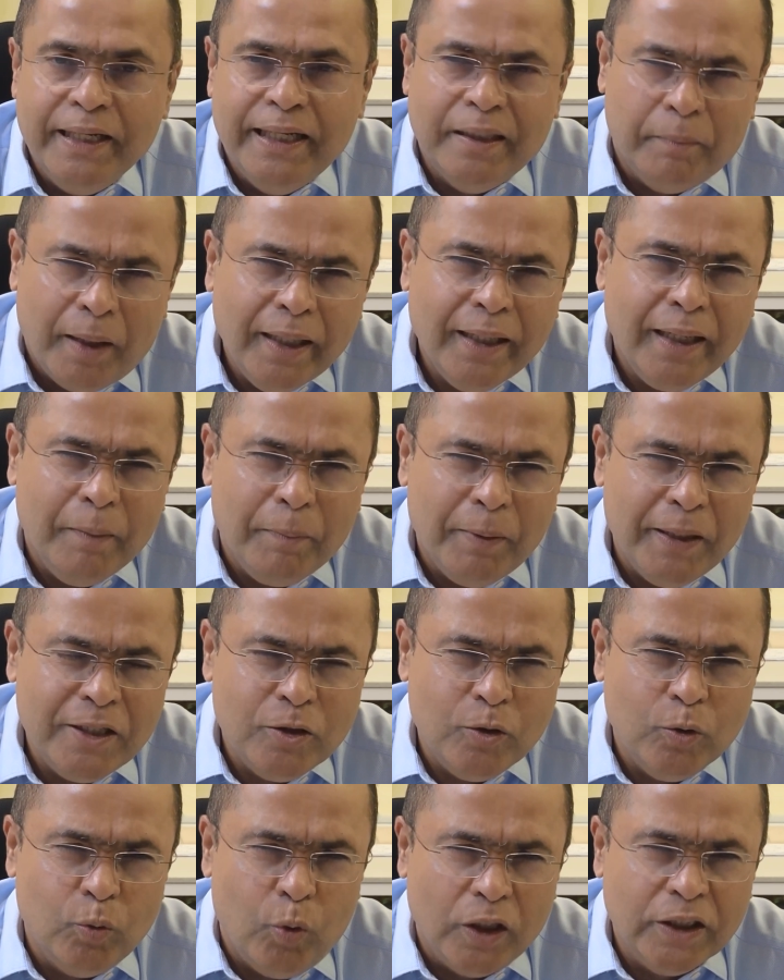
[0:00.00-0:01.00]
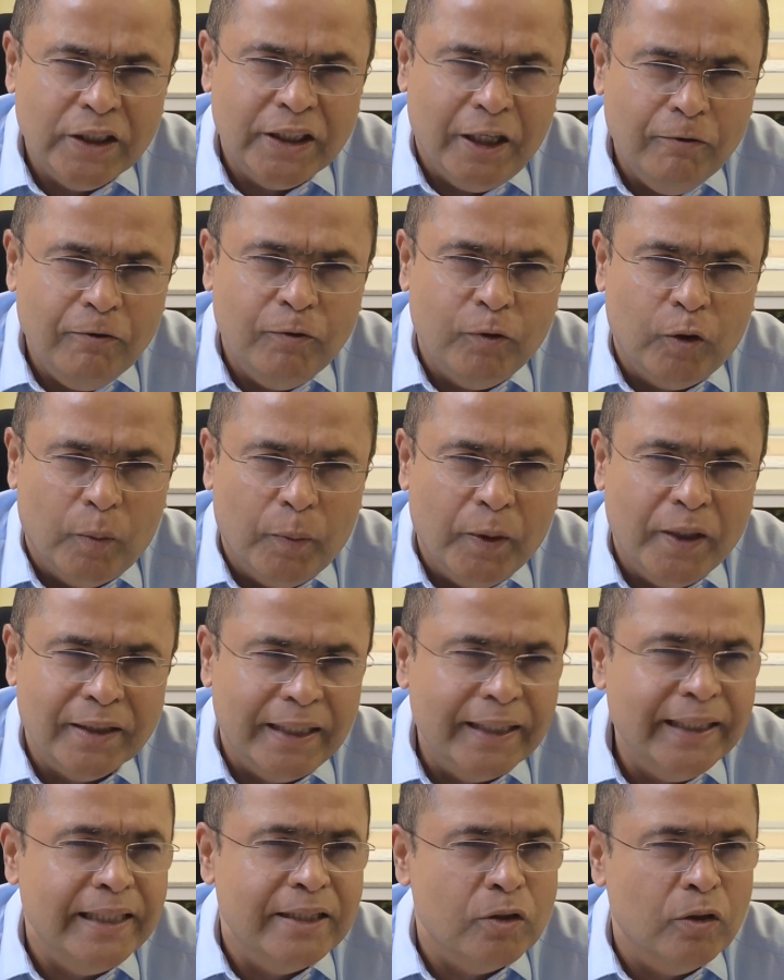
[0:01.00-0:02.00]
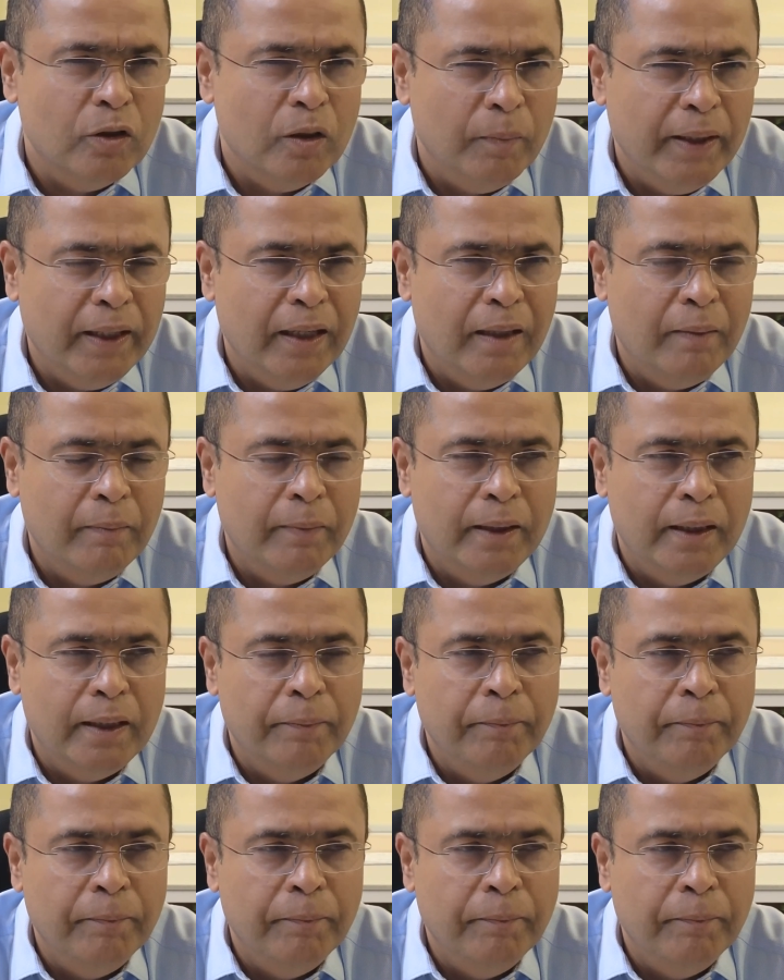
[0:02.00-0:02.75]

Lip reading: in the marketplace to watch out for, because I think it's going to become